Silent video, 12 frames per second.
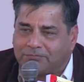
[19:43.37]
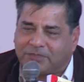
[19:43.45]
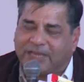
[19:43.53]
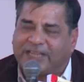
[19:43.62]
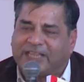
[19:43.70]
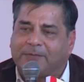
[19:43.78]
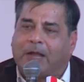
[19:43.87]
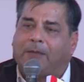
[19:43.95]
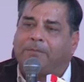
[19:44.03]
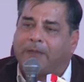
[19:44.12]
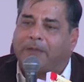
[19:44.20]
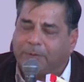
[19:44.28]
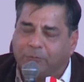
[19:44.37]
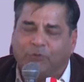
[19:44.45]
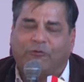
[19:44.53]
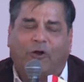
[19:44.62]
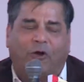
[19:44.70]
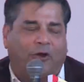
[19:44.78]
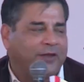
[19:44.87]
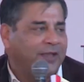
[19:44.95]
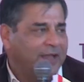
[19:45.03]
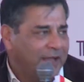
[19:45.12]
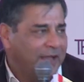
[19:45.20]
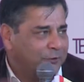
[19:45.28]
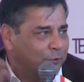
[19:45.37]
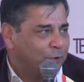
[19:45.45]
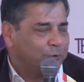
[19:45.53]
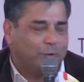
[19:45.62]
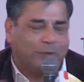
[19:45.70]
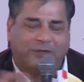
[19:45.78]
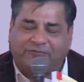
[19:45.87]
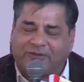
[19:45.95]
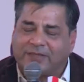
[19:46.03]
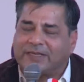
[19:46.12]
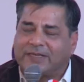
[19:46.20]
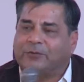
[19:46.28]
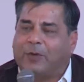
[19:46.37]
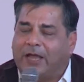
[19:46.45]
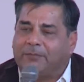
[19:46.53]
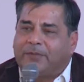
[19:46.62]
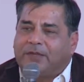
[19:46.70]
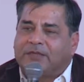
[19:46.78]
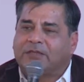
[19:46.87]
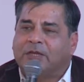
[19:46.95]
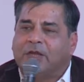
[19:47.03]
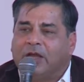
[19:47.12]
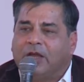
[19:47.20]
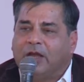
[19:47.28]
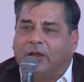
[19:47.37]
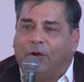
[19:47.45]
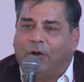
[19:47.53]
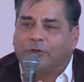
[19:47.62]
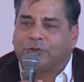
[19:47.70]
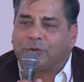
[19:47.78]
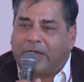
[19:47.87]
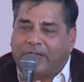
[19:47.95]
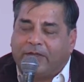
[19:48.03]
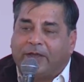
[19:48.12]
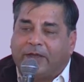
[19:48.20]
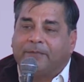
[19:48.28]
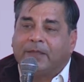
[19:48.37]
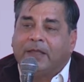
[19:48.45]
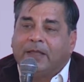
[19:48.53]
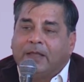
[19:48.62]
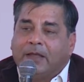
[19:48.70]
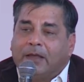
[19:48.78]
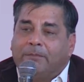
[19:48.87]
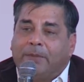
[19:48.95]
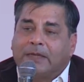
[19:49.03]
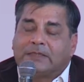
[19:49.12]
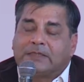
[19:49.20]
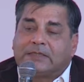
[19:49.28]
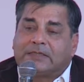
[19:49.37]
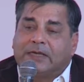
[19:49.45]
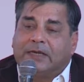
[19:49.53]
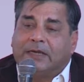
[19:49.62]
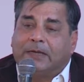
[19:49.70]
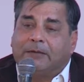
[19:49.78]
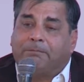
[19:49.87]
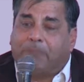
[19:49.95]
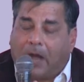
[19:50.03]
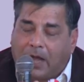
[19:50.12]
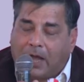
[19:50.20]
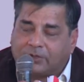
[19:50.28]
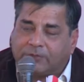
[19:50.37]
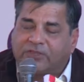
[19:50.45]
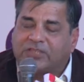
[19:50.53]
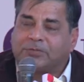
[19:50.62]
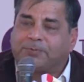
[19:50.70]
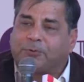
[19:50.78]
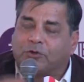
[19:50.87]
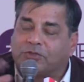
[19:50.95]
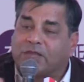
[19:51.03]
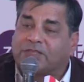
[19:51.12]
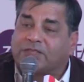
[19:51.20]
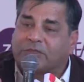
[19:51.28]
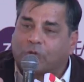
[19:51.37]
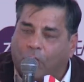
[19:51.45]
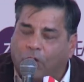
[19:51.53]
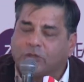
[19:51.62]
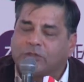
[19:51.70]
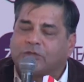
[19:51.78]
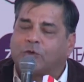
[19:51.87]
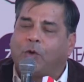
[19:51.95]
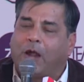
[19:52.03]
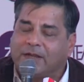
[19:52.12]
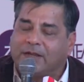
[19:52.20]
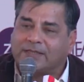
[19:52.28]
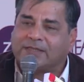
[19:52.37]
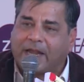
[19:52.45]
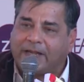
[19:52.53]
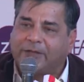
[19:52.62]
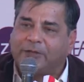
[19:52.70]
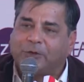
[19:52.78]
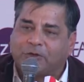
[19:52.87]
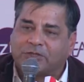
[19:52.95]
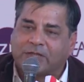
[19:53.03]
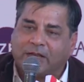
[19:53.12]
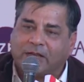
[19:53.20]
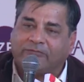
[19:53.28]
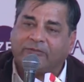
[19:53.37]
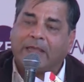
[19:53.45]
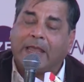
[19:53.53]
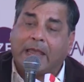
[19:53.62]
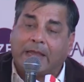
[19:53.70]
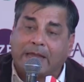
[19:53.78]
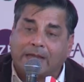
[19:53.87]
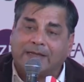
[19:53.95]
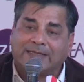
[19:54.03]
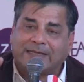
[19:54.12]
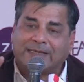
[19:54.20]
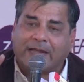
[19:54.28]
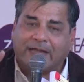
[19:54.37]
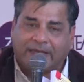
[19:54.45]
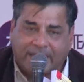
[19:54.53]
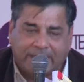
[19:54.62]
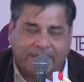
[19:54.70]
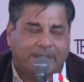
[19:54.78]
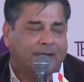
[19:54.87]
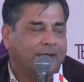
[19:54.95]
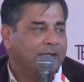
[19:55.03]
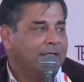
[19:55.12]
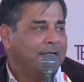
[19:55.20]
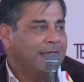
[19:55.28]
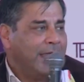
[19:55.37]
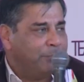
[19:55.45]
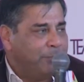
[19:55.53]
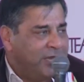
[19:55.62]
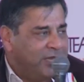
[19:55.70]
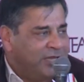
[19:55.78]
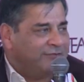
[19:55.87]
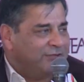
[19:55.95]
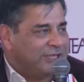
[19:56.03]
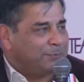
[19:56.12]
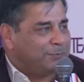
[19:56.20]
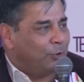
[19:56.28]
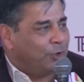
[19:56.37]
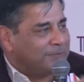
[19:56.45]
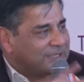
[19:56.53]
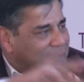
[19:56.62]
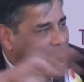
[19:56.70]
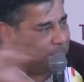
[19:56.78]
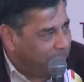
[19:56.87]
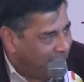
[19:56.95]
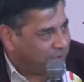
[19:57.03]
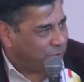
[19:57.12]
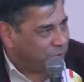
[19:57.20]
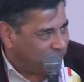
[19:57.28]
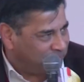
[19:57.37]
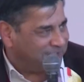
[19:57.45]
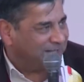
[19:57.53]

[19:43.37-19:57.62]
tear them up and move on and go to a different environment altogether. But part of this process is also understanding yourself and understanding India. And many of these poems come back to India.